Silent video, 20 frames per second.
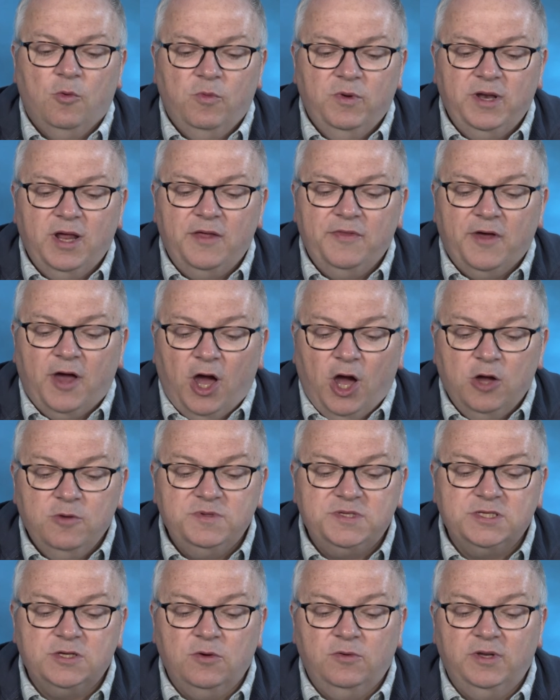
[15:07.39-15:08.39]
We know that
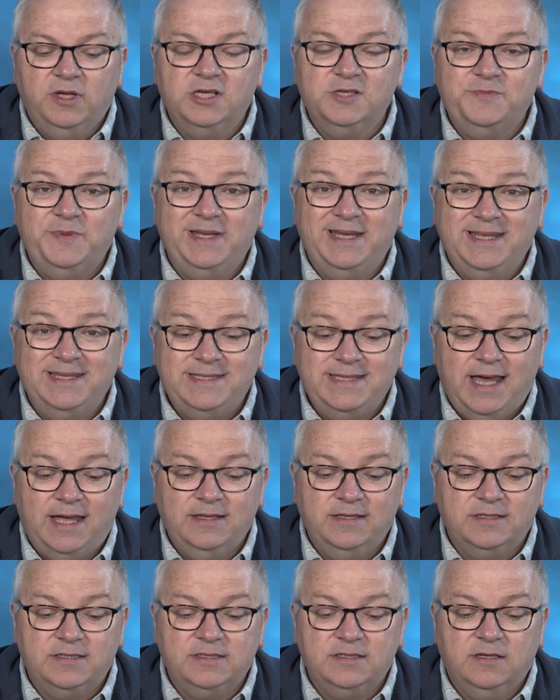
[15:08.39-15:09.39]
homeschooling has been
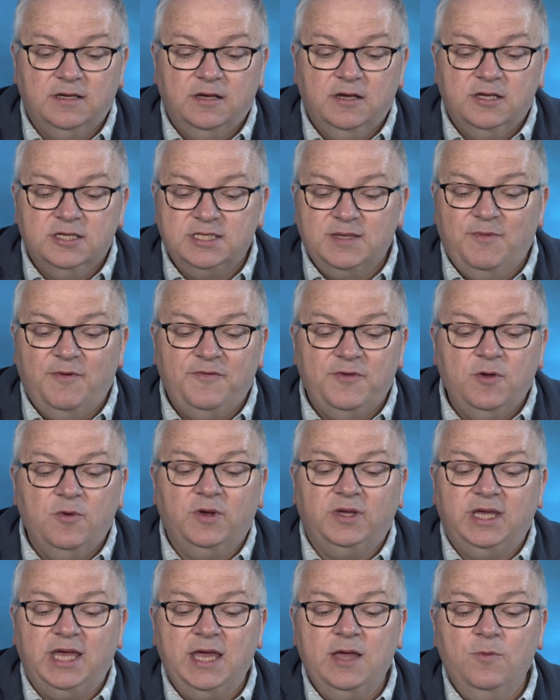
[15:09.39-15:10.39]
intense, some of
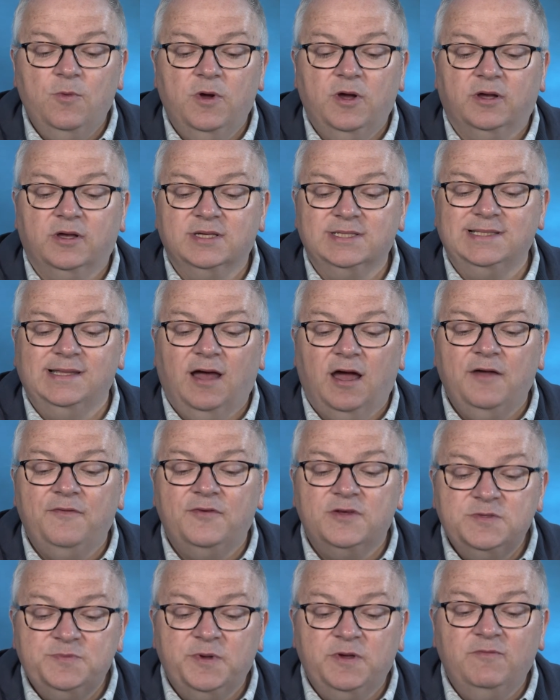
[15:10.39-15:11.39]
you are key workers.
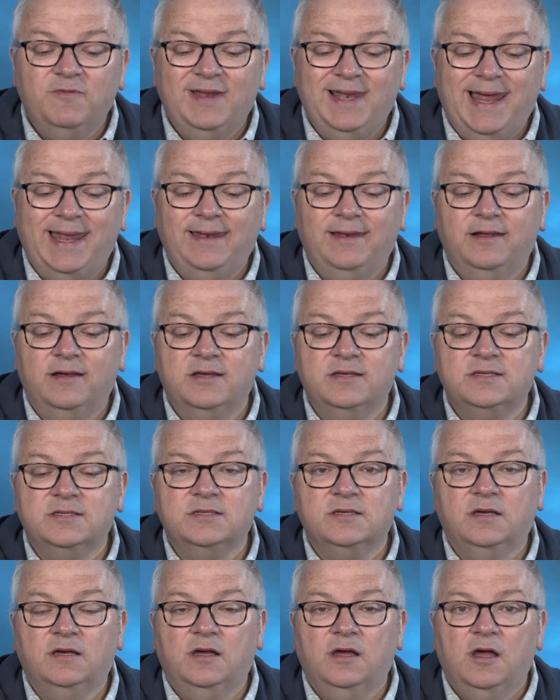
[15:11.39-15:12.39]
Life has been
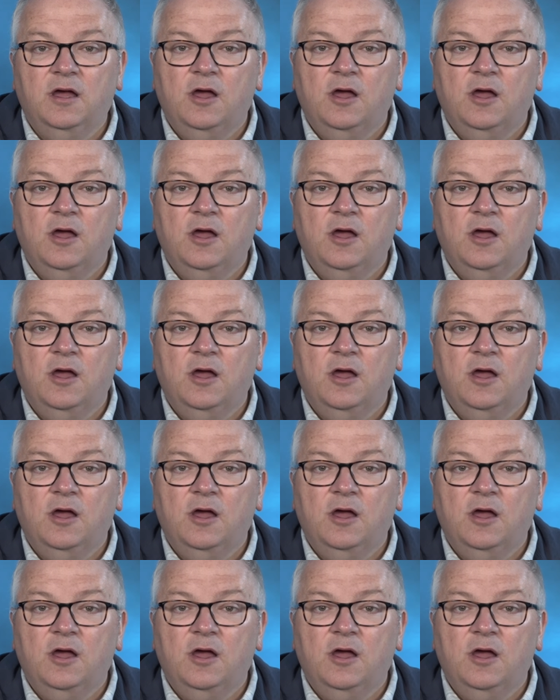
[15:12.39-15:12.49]
relentless.